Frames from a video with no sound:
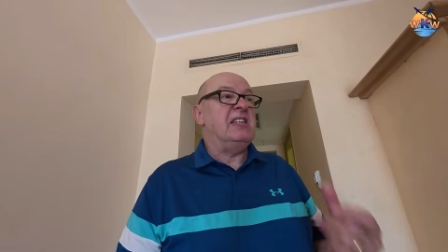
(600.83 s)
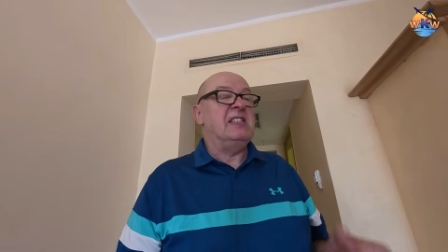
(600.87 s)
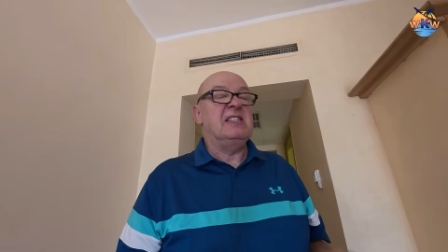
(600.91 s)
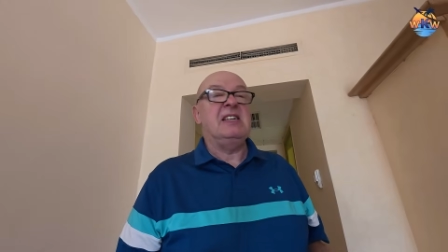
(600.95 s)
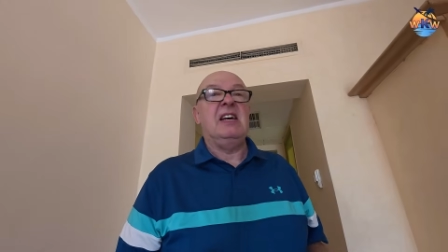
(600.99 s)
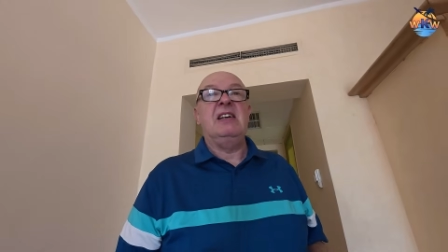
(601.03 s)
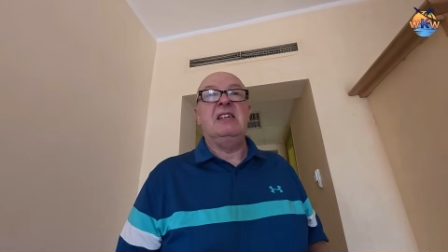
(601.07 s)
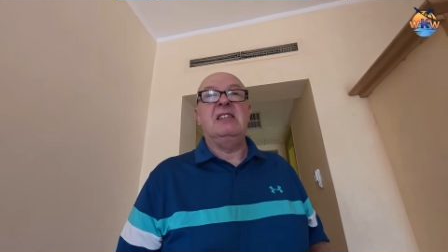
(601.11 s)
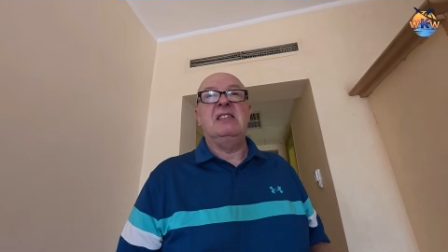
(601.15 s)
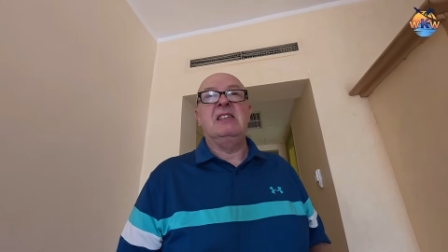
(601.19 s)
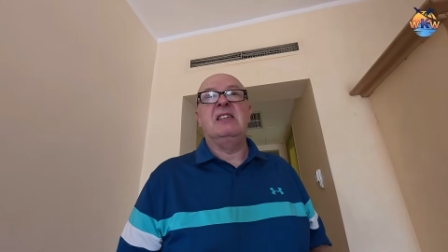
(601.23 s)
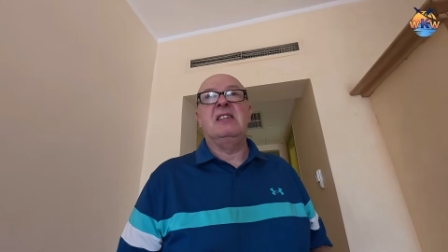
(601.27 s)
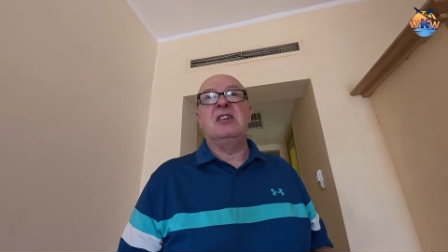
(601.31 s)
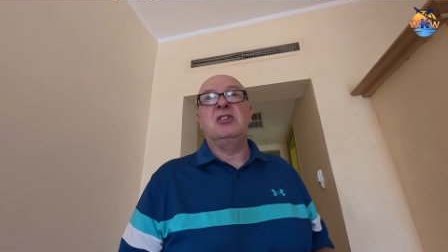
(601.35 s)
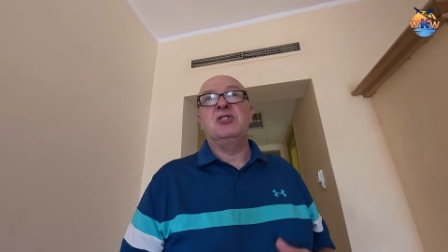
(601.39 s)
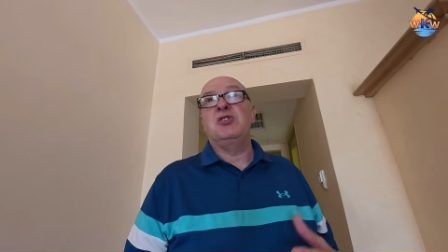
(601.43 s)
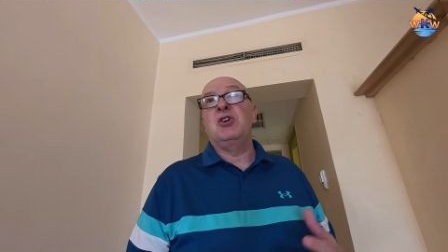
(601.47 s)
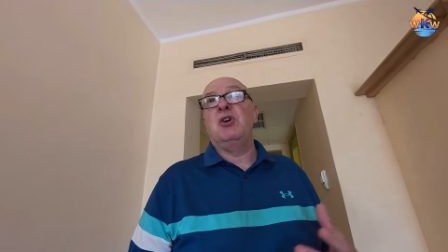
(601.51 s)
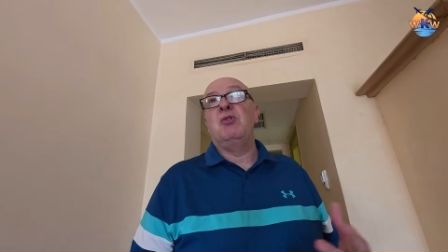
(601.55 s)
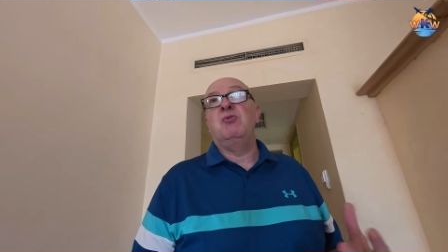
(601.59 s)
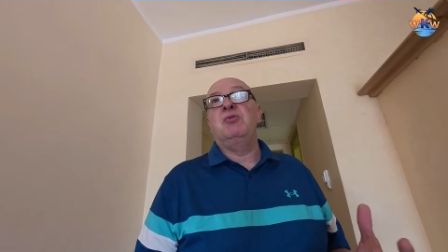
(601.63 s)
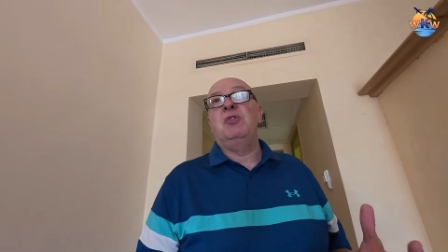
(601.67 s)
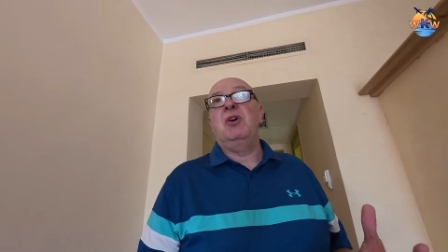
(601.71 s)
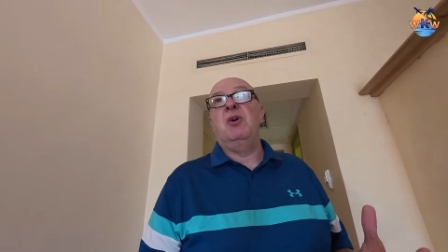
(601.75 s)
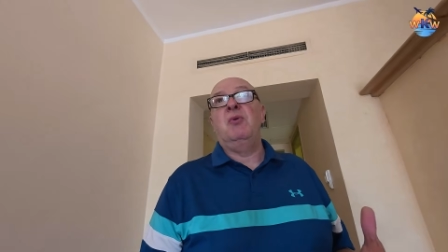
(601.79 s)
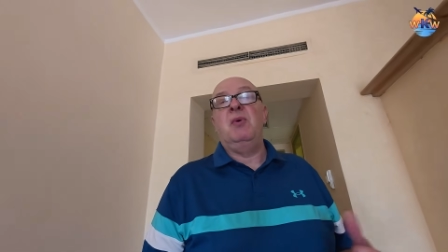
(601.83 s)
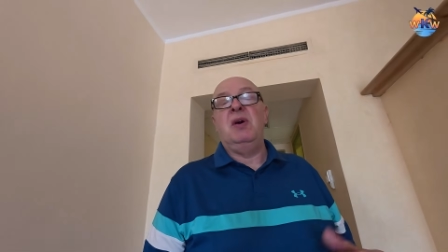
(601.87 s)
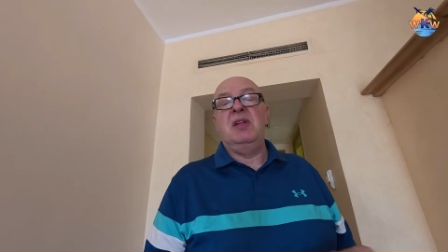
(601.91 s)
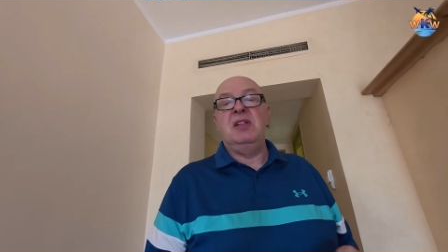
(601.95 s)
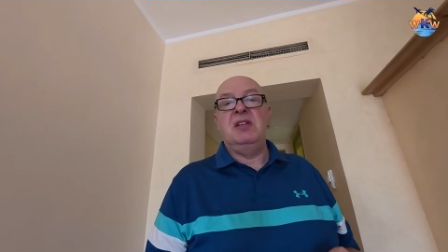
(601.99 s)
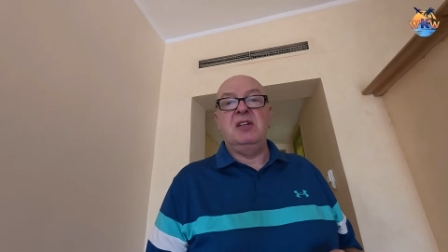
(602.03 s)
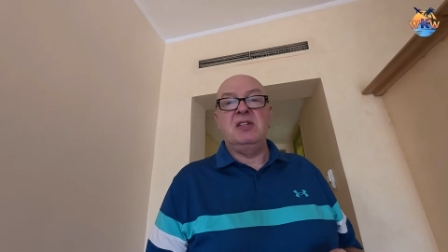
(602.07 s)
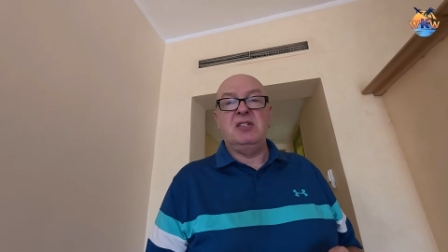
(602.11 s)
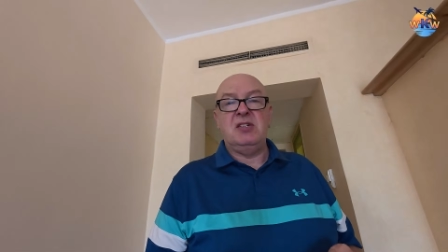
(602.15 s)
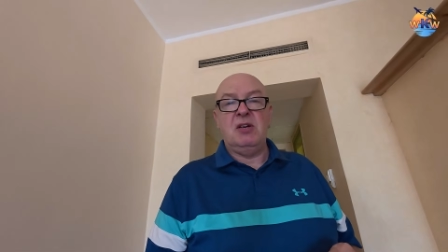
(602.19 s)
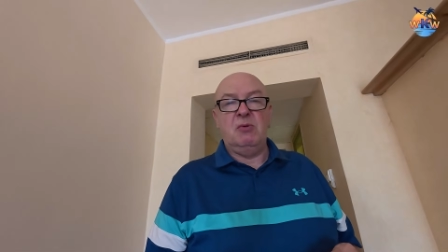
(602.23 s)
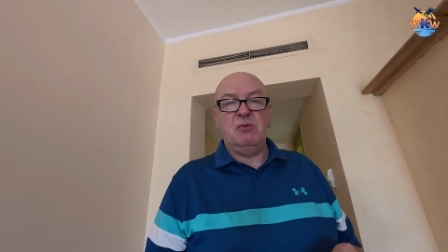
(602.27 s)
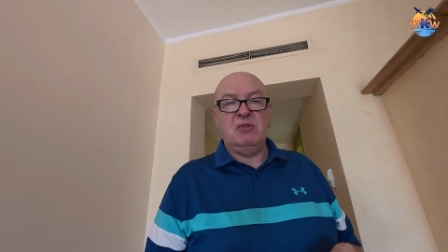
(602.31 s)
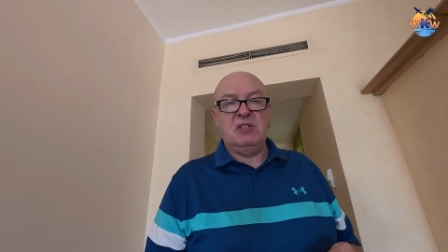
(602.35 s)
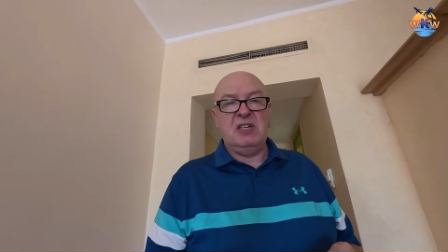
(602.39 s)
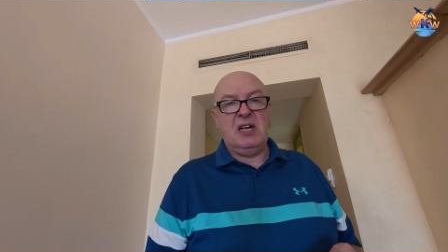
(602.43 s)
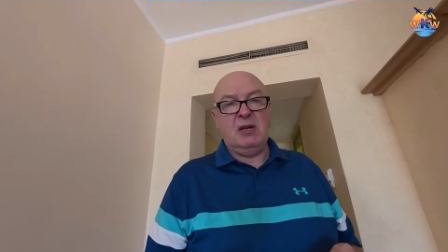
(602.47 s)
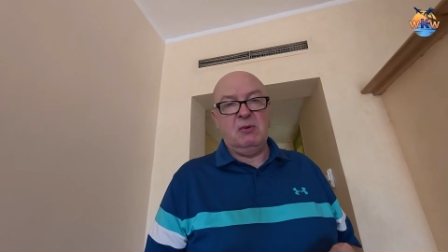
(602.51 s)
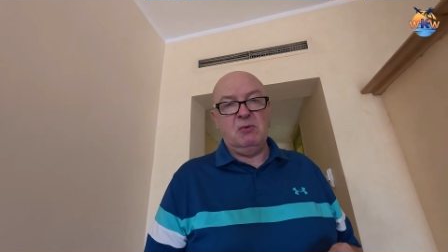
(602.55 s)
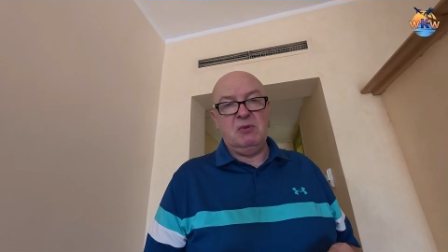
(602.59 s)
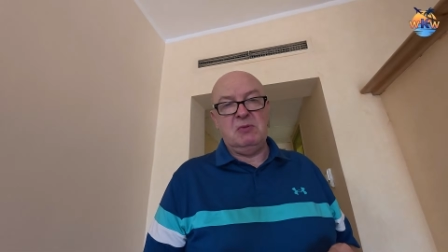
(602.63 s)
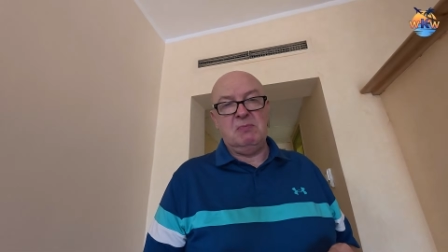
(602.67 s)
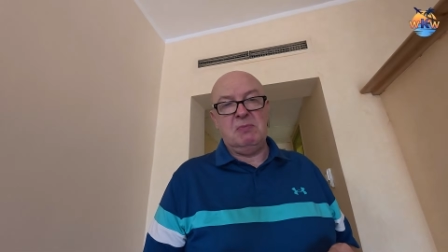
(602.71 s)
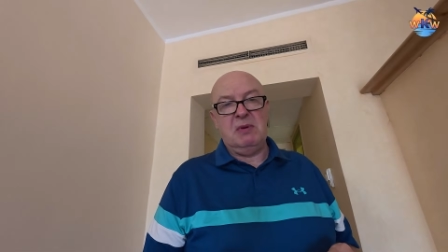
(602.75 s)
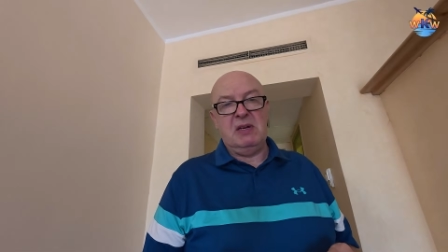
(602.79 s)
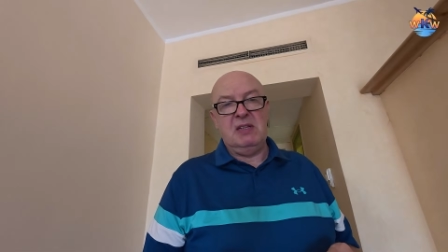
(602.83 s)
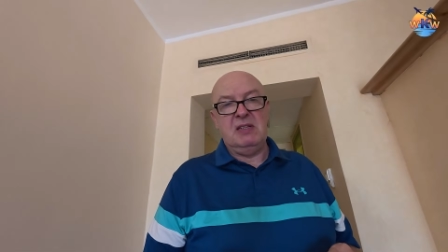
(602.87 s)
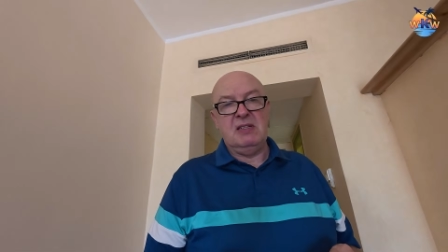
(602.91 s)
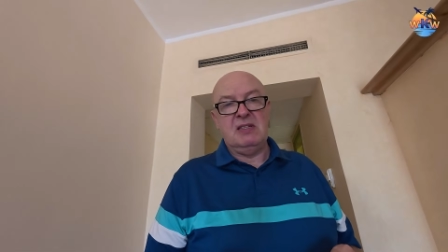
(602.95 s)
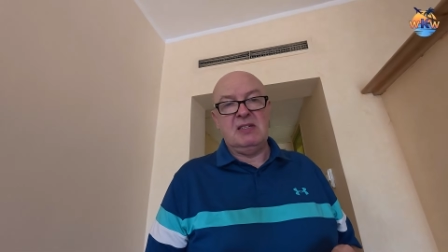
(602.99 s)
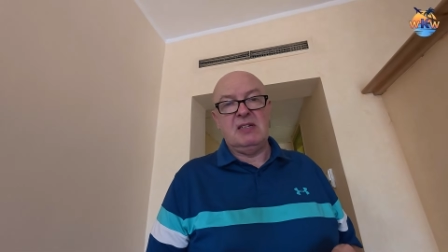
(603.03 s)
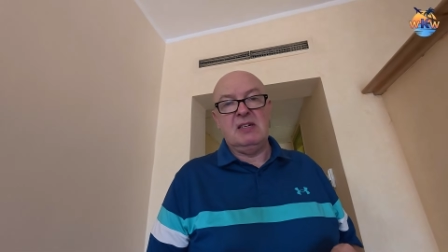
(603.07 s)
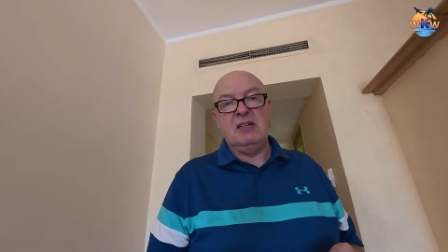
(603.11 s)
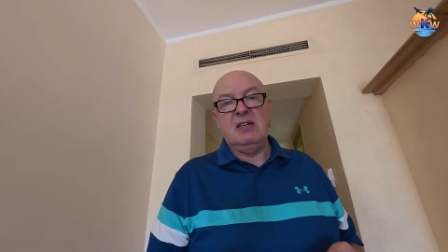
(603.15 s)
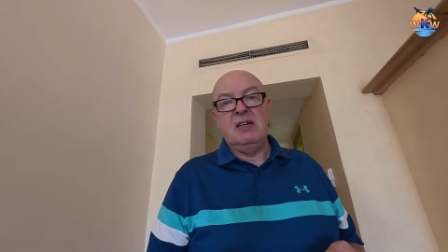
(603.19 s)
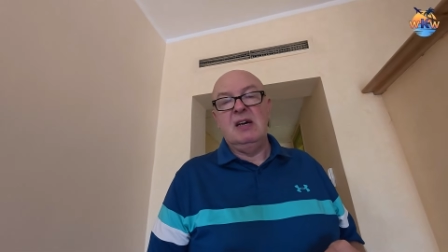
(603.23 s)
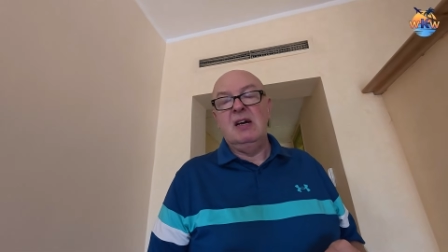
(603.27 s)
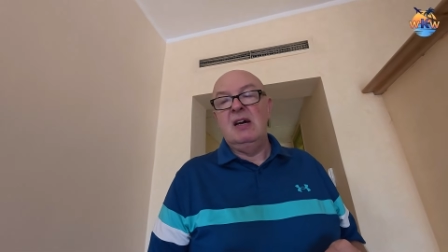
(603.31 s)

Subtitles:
dated. I don't know when this hotel was built,